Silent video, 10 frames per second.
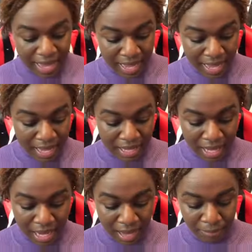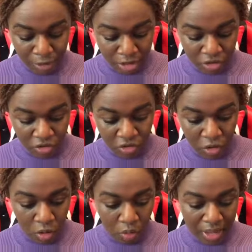and I'm gonna just
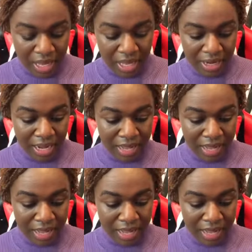go in.